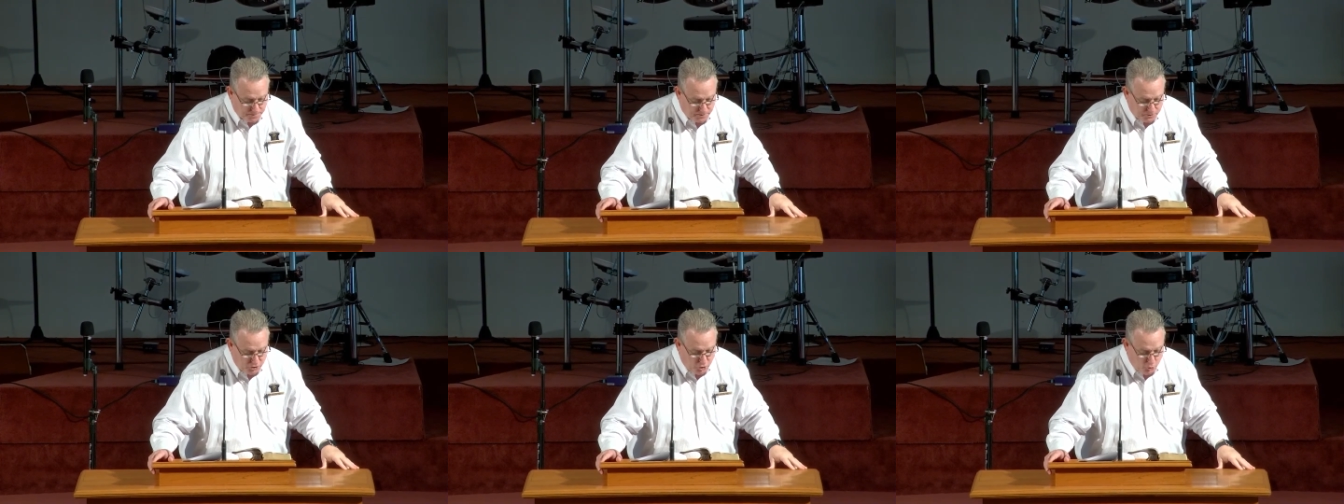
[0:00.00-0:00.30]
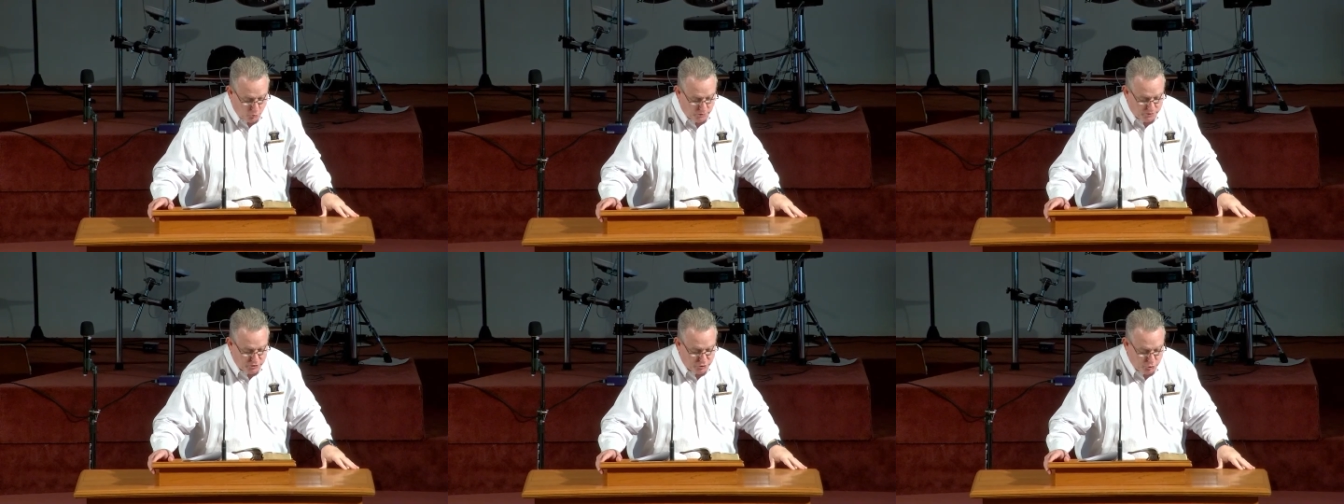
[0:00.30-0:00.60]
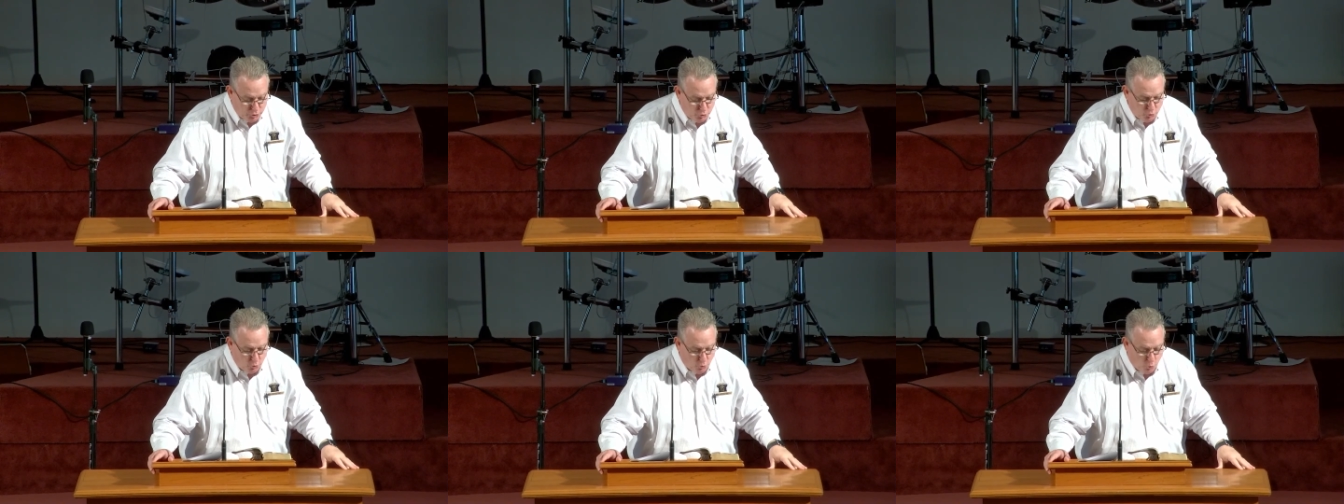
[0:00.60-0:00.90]
You would
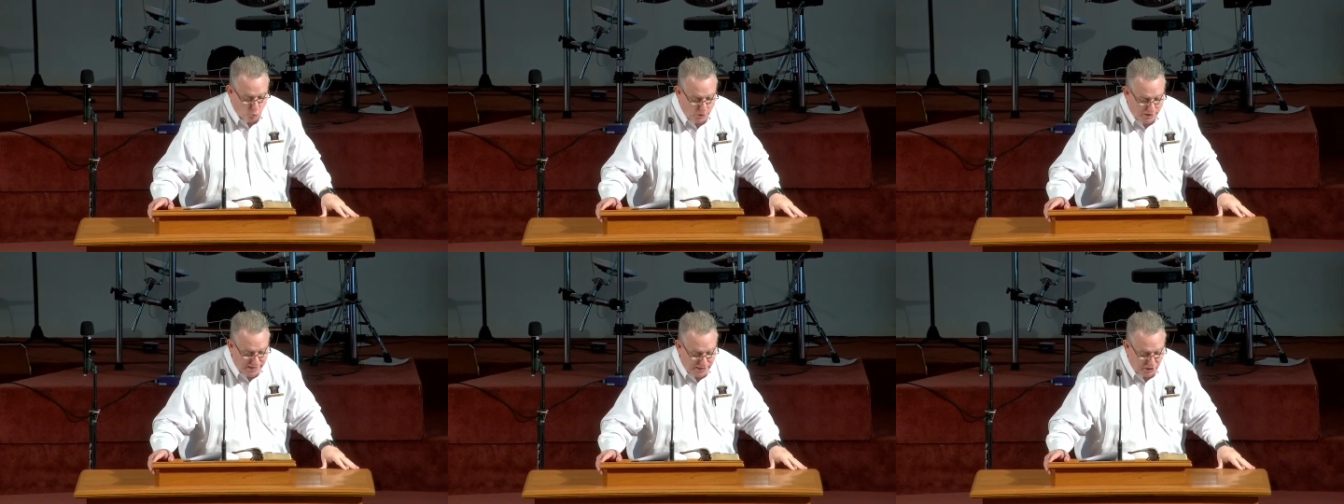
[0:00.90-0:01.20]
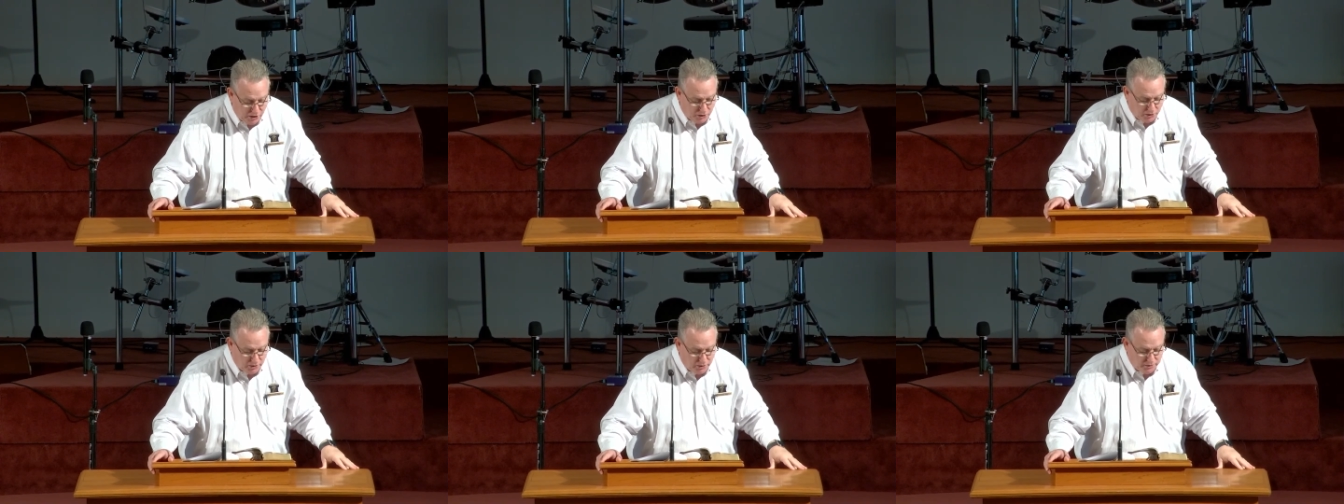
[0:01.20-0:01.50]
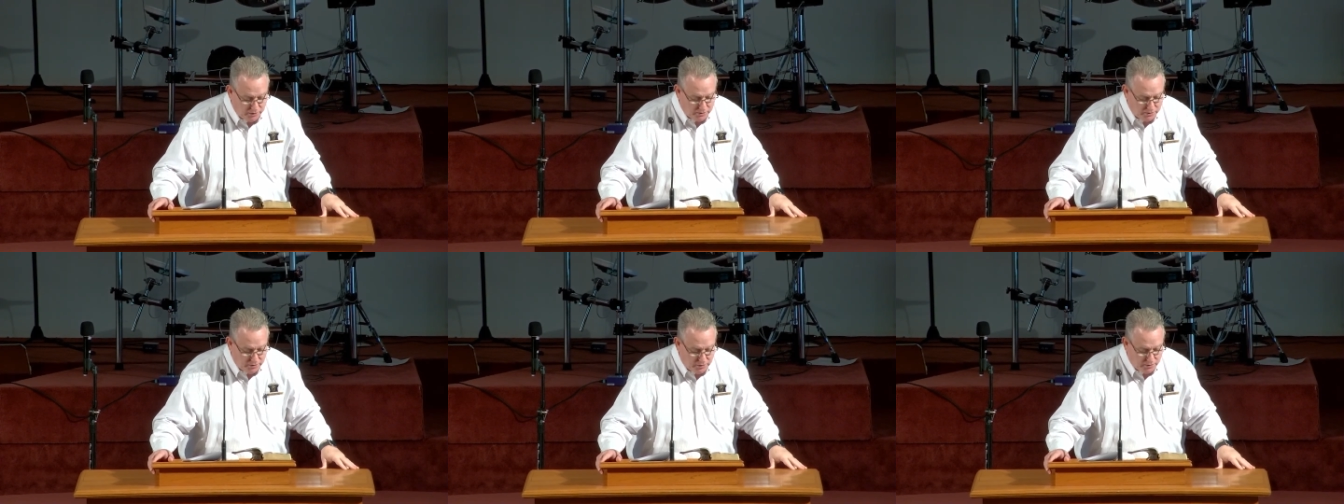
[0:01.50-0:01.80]
do well
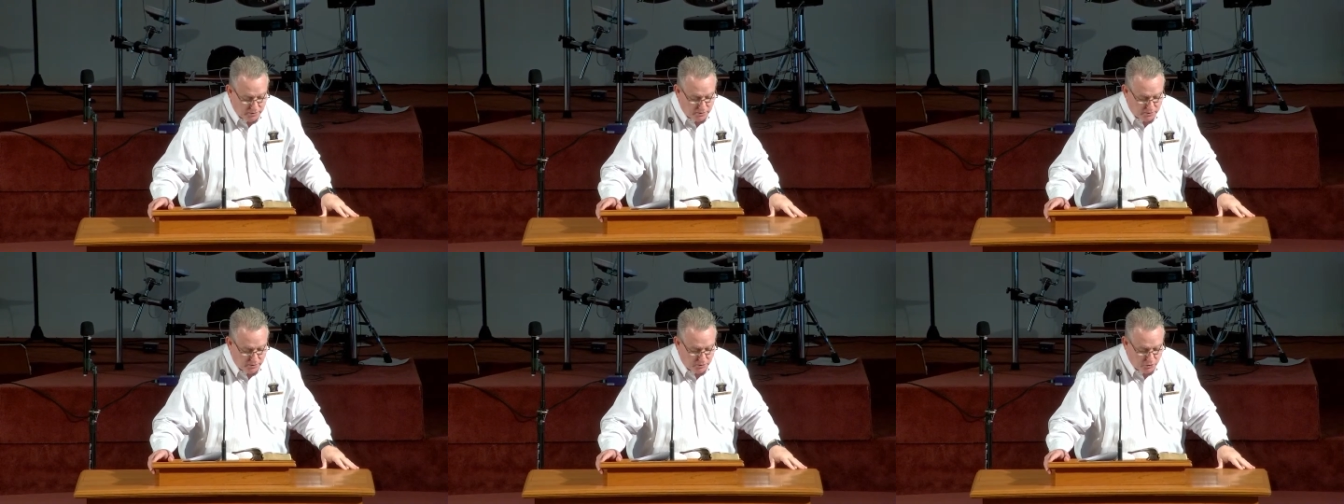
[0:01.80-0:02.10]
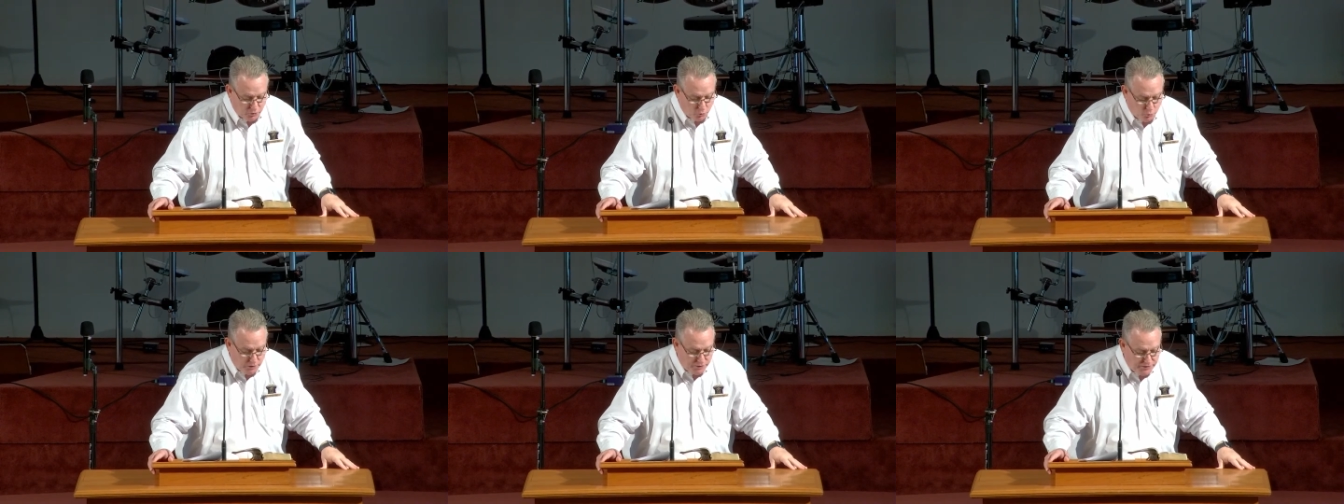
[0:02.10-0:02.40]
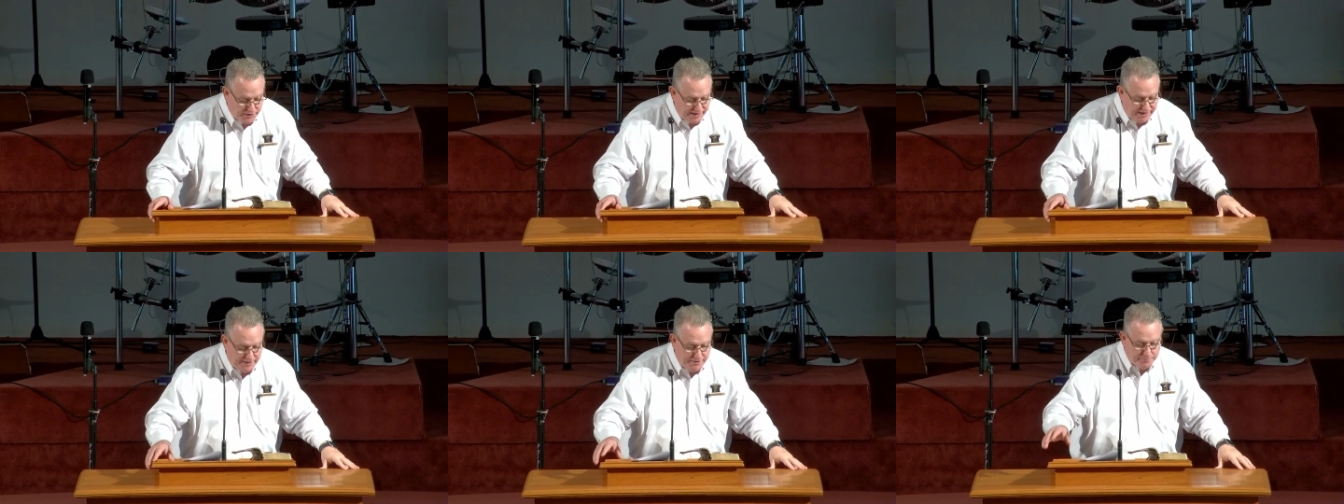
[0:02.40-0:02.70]
with
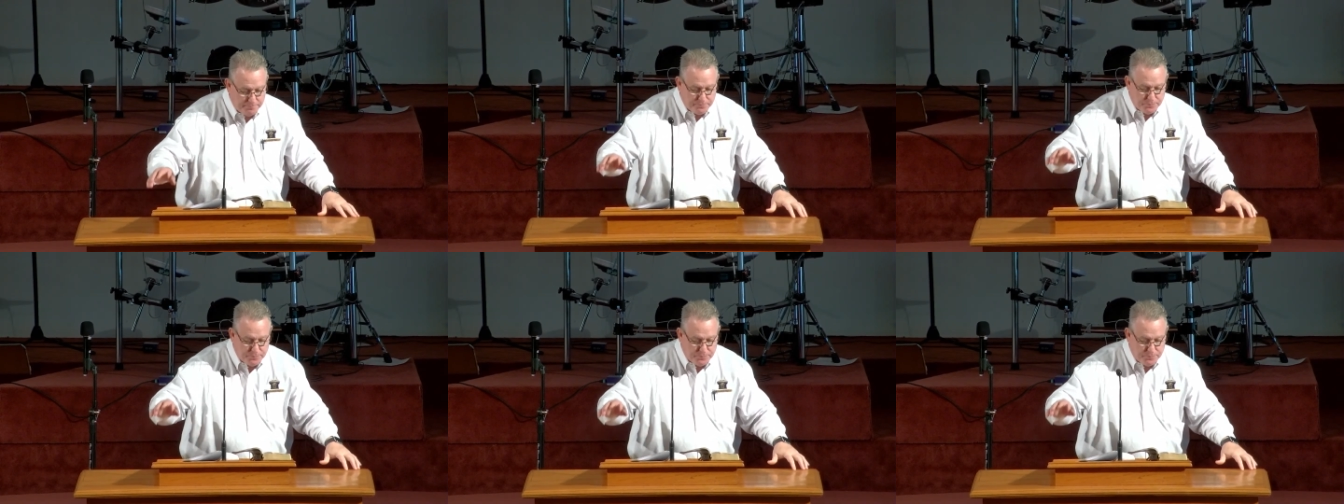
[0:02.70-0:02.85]
a